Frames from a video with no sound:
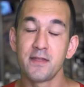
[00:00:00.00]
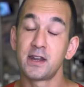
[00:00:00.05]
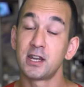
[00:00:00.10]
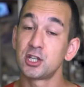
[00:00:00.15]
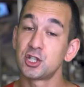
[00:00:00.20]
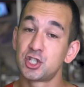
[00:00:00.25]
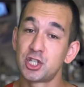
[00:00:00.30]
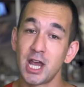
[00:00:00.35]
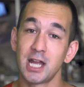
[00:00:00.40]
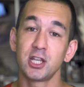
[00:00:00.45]
then
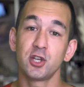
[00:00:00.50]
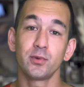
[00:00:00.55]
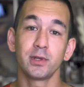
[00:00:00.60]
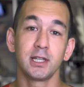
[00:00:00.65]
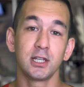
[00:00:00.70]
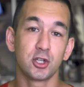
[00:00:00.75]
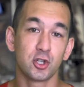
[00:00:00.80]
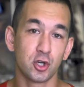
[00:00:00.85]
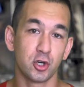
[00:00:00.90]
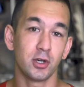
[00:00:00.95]
it
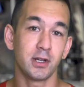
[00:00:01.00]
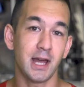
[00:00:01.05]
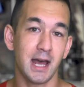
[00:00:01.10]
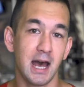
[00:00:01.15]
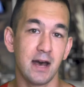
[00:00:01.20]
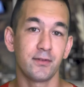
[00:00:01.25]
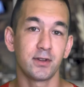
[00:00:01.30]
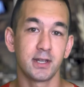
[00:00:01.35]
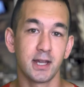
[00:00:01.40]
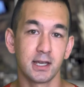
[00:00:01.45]
genuinely could
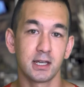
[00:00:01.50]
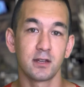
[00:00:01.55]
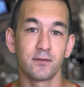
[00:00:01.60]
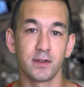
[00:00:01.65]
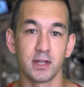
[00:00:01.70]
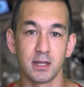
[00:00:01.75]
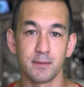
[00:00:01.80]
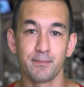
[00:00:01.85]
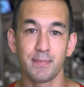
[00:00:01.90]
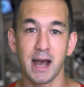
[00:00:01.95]
have a negative
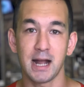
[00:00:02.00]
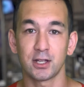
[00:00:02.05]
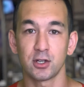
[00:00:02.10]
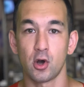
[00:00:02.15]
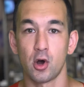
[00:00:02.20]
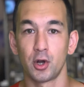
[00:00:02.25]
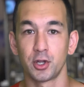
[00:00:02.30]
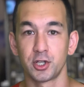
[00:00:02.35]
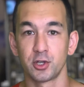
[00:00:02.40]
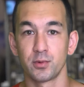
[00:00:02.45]
impact
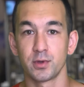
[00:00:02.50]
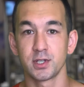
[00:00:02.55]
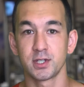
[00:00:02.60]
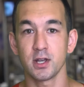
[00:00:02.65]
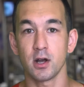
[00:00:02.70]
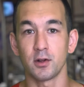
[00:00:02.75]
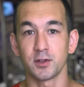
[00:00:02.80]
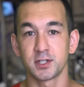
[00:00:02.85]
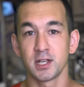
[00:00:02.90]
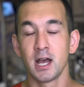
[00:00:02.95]
on your
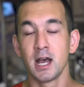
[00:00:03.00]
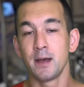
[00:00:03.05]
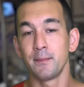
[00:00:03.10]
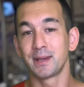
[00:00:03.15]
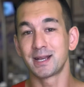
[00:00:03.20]
results.